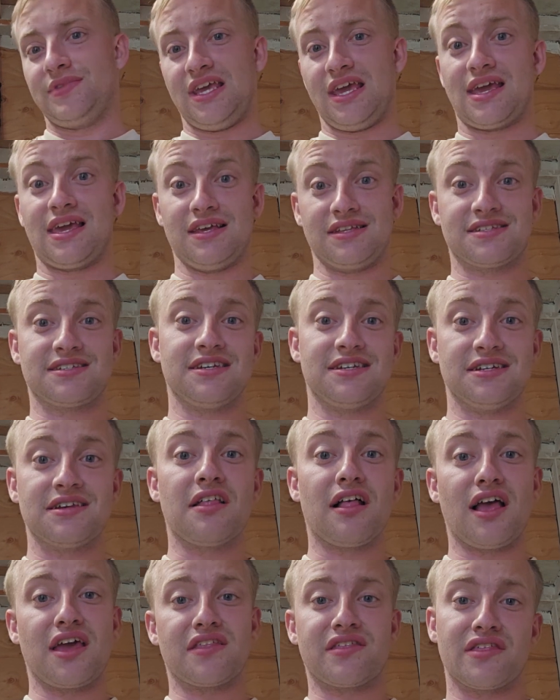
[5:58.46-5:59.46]
it gets into
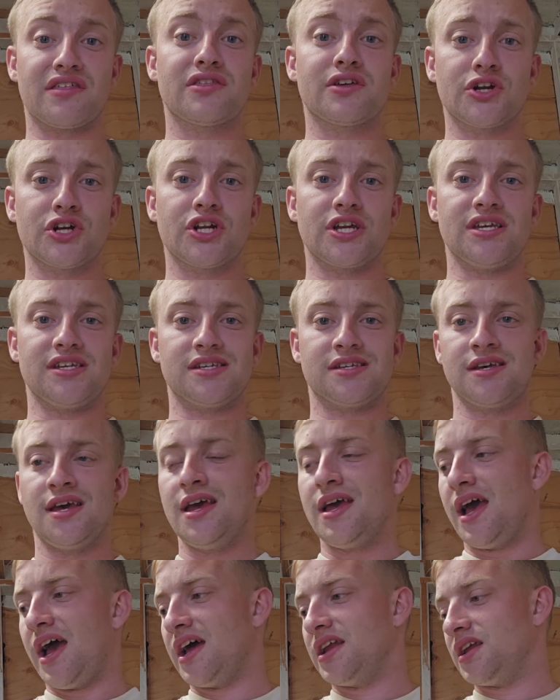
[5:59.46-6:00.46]
like 30s
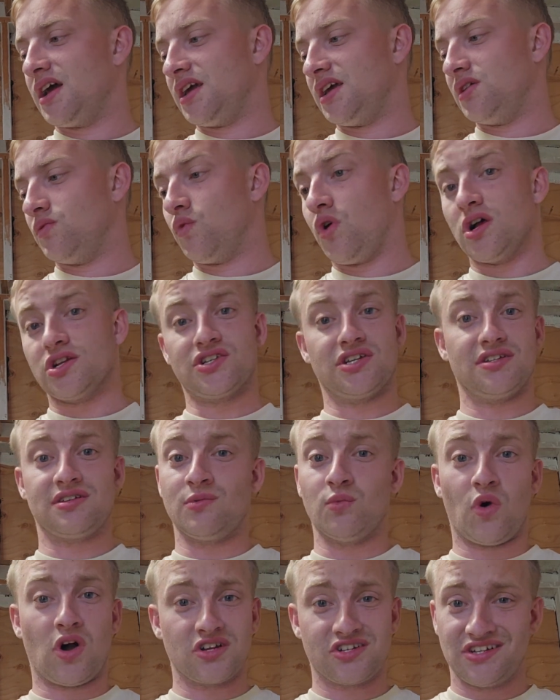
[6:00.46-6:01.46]
at night in
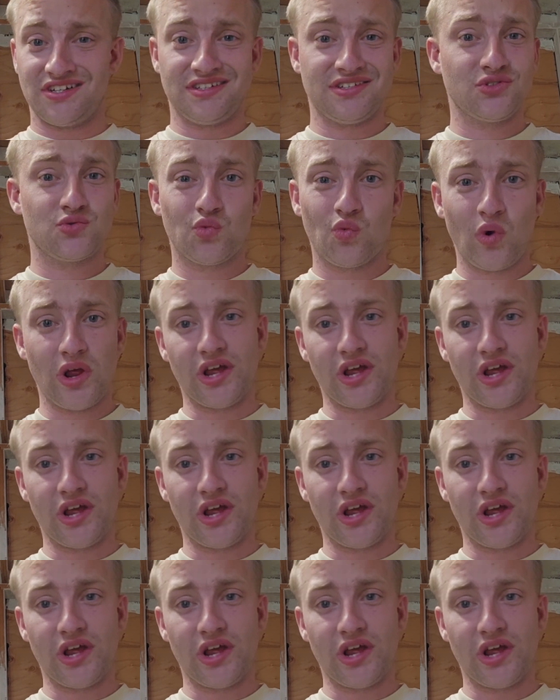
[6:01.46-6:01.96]
Washington. Washington's